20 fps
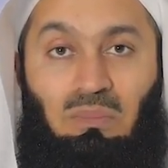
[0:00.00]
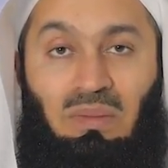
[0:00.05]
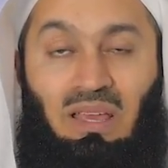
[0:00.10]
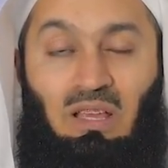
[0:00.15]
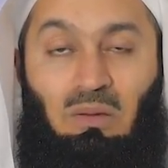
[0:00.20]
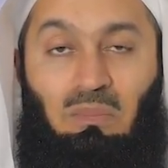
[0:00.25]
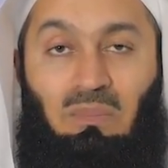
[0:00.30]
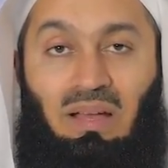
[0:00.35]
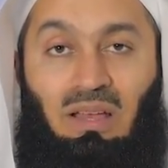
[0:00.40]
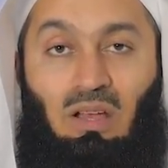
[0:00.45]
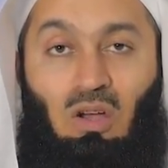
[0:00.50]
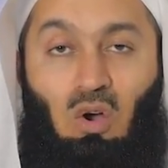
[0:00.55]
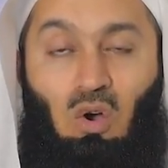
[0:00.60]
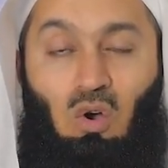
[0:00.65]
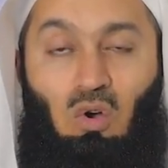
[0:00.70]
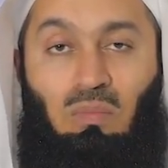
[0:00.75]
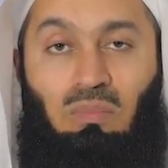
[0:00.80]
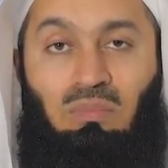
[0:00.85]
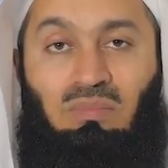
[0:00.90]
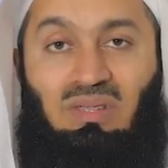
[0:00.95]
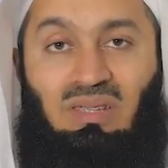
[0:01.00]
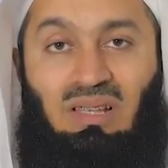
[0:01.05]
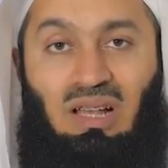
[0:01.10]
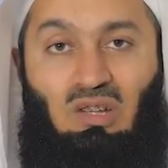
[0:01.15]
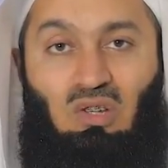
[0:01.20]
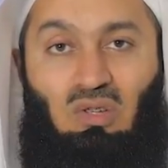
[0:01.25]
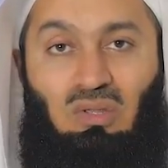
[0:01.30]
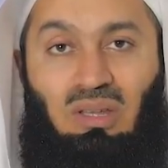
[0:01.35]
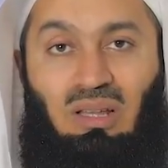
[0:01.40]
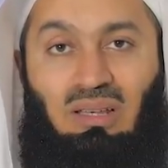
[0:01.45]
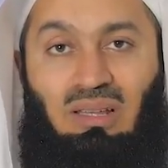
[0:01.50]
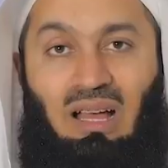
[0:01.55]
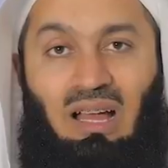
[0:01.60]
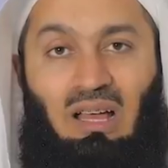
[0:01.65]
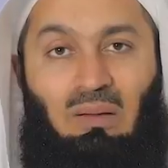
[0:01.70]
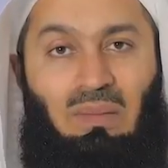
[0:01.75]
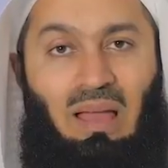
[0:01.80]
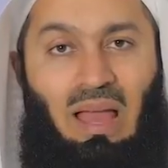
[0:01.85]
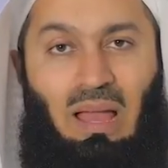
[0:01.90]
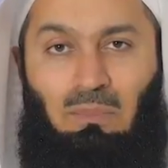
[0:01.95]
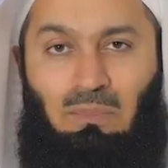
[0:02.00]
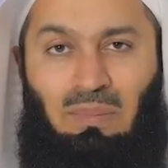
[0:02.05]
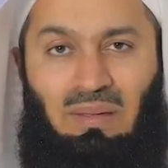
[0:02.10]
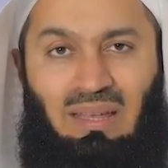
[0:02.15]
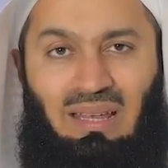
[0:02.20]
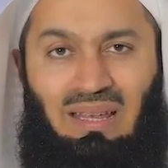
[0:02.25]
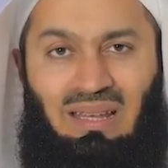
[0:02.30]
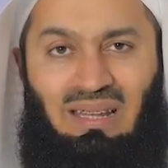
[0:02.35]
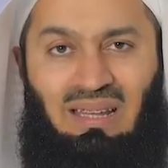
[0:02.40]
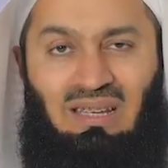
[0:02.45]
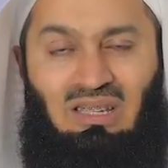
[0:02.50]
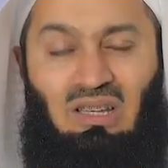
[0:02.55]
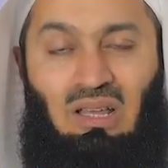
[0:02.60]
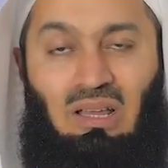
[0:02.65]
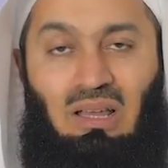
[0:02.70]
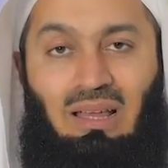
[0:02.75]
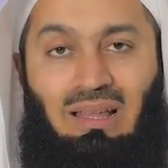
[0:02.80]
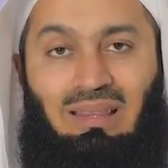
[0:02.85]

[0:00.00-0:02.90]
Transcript: make my home such that I am happy in it,